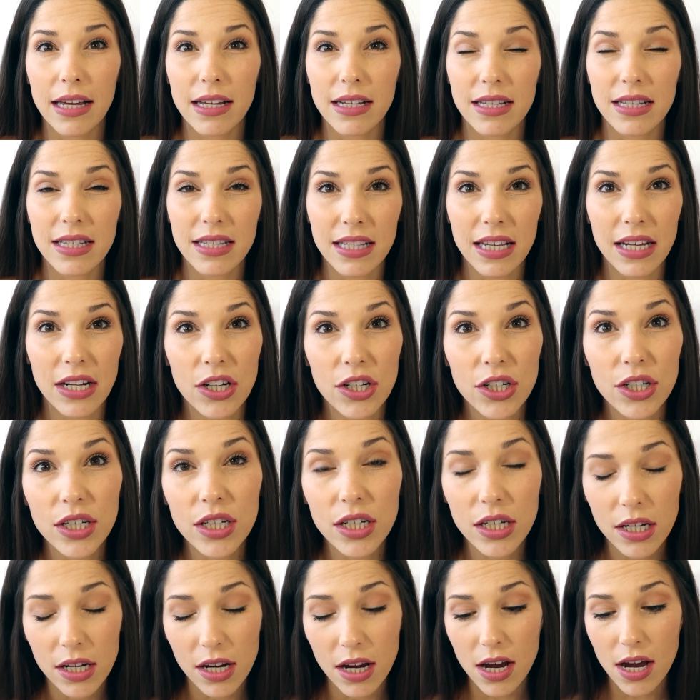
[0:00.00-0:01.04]
considered.
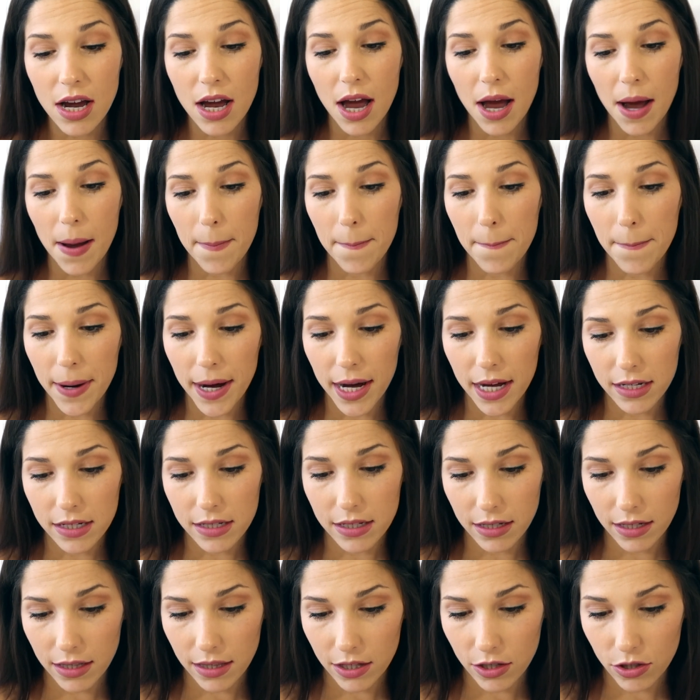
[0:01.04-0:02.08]

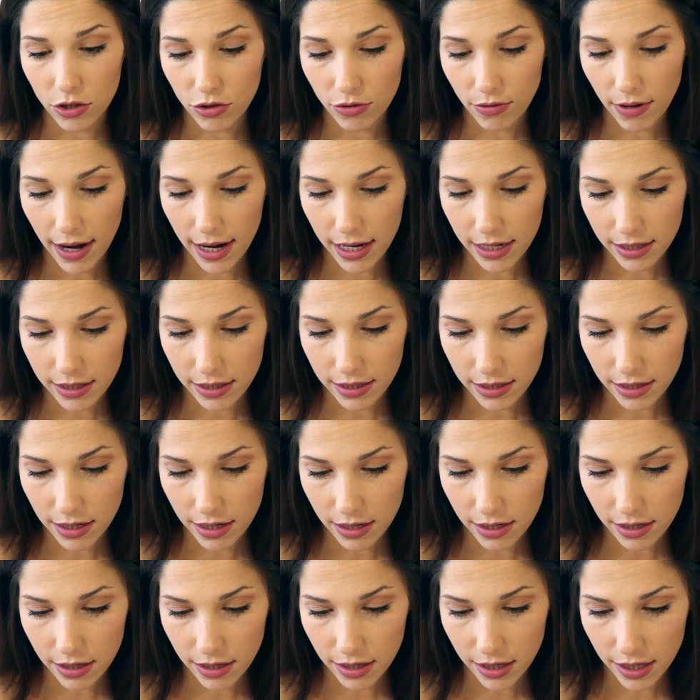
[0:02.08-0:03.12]
But the dress
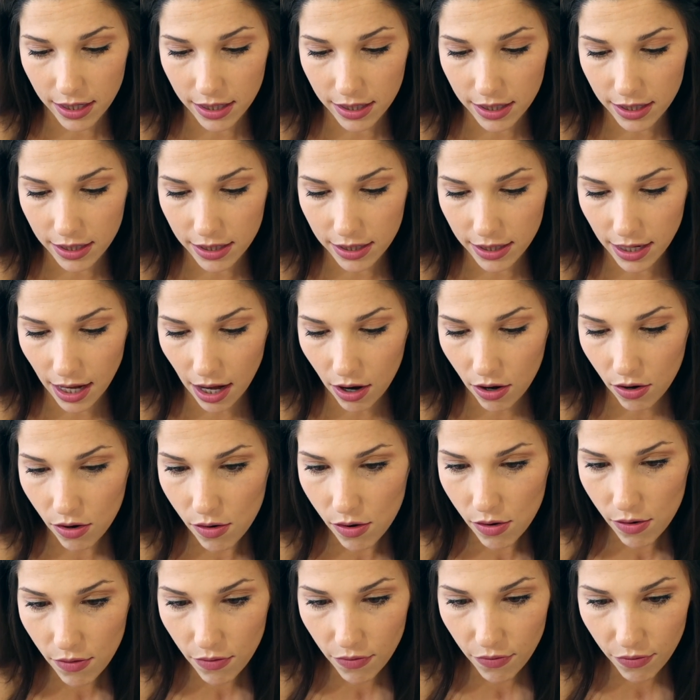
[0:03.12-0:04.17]

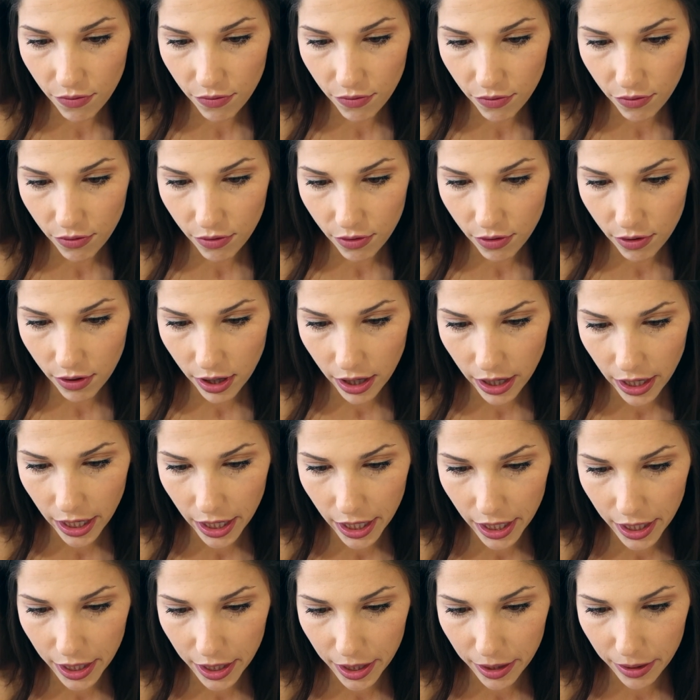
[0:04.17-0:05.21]
itself,
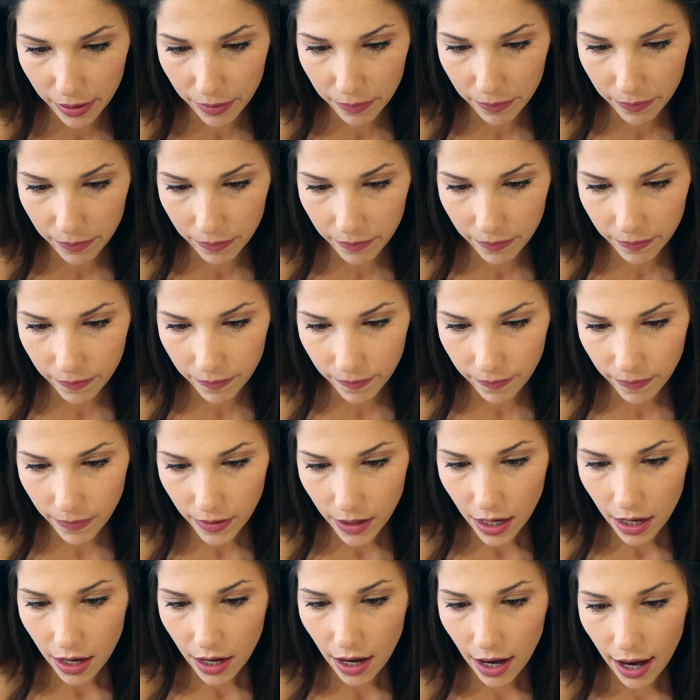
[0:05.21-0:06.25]

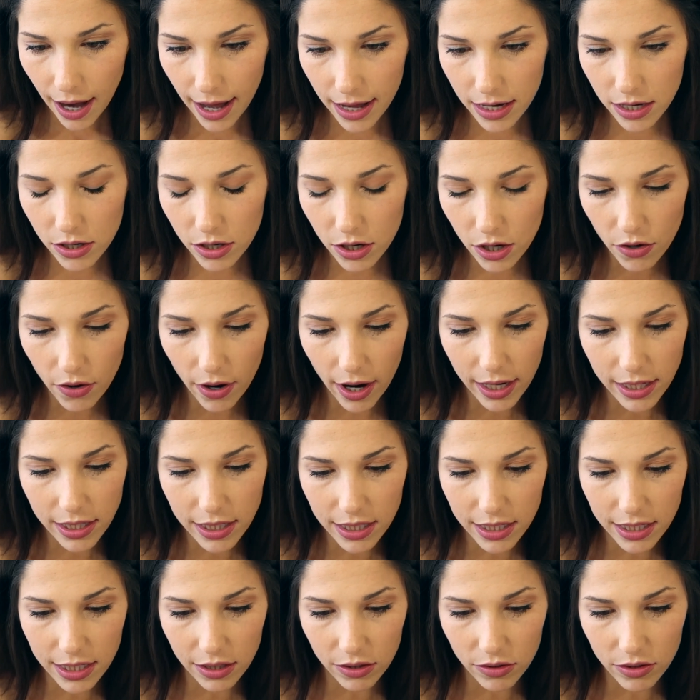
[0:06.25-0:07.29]
I don't know, I
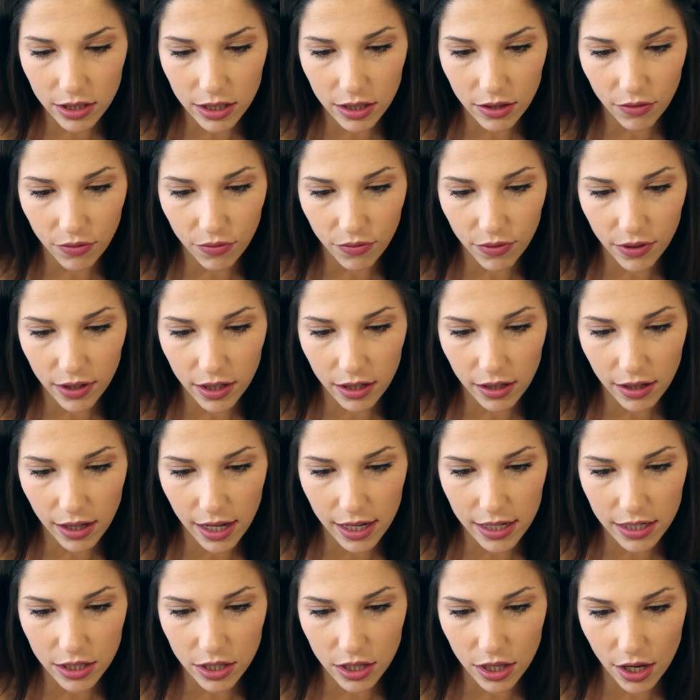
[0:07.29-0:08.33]
still didn't feel
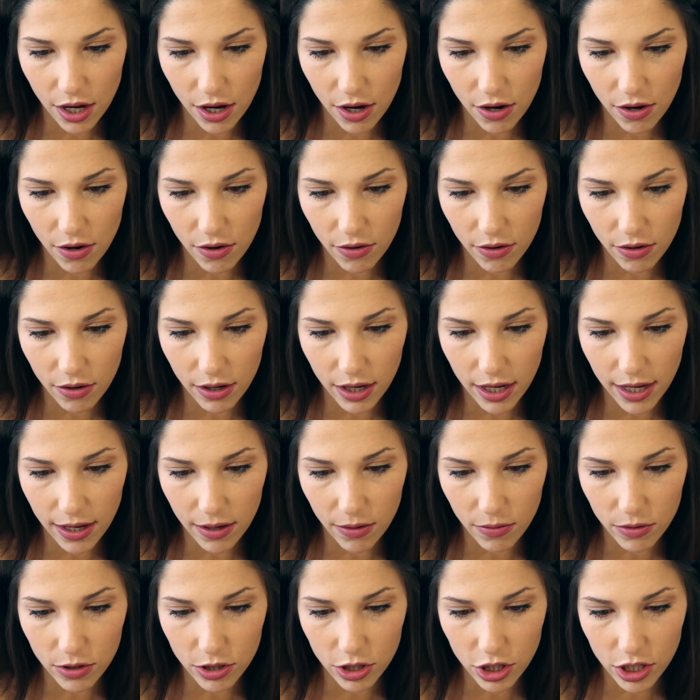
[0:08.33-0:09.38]
as though
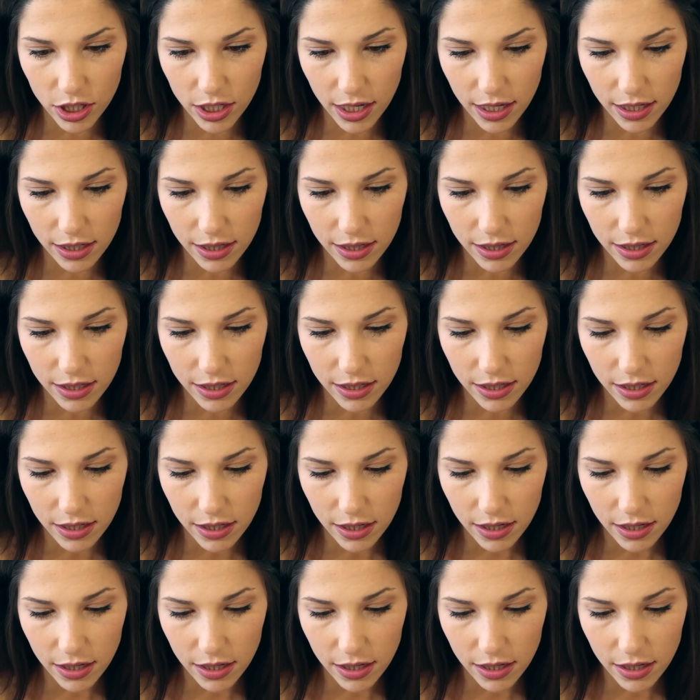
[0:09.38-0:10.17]
it was just